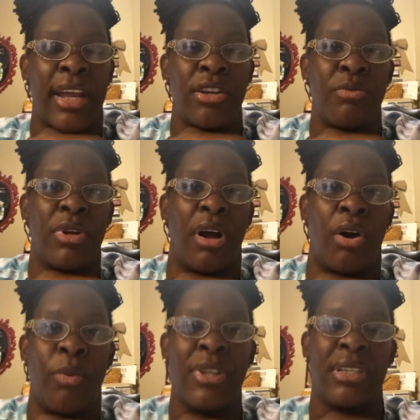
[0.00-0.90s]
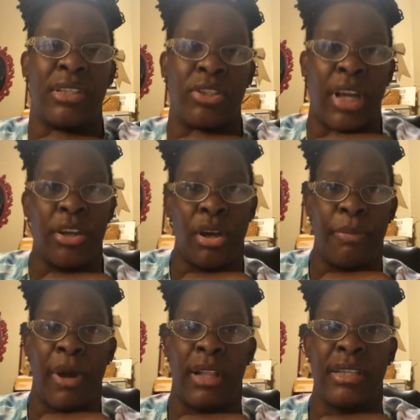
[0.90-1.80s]
and you would always need to check your
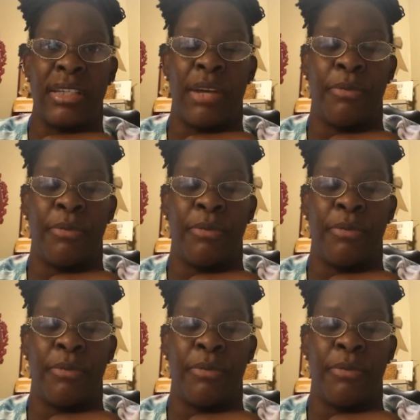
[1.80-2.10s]
policy and